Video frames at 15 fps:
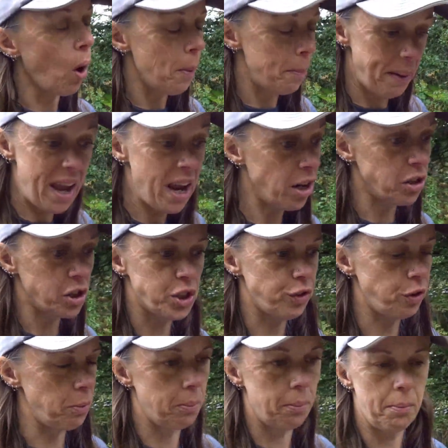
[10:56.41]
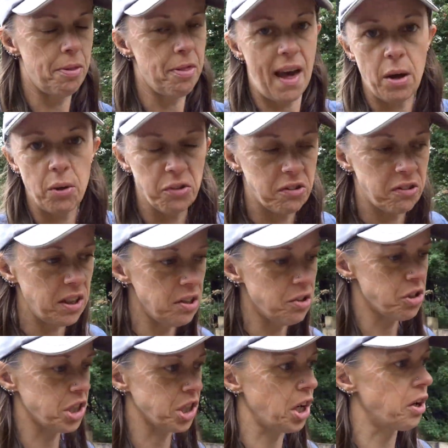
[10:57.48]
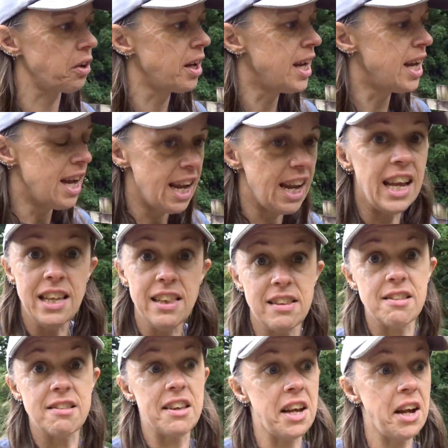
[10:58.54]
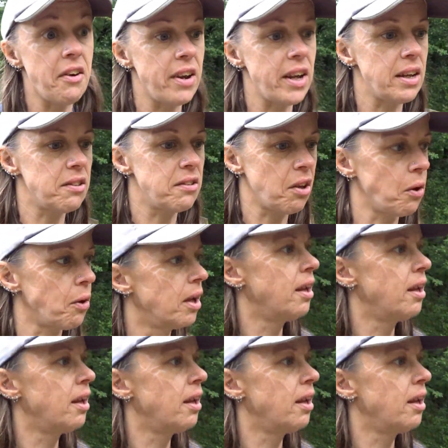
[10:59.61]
bears from thousands of years ago in this area. So I